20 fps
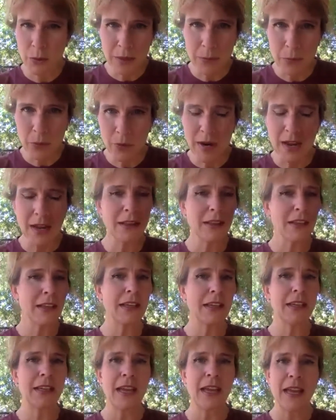
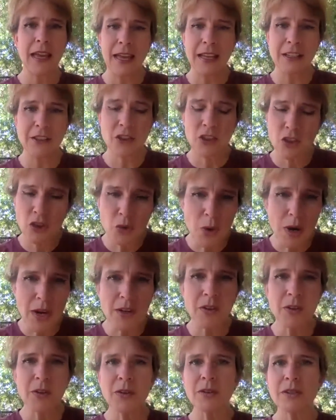immorality and
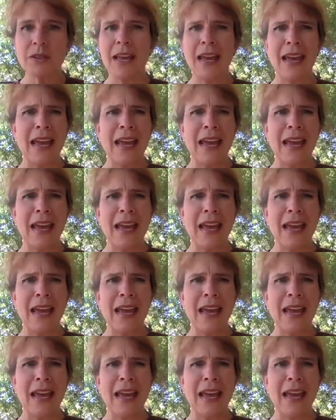struggles,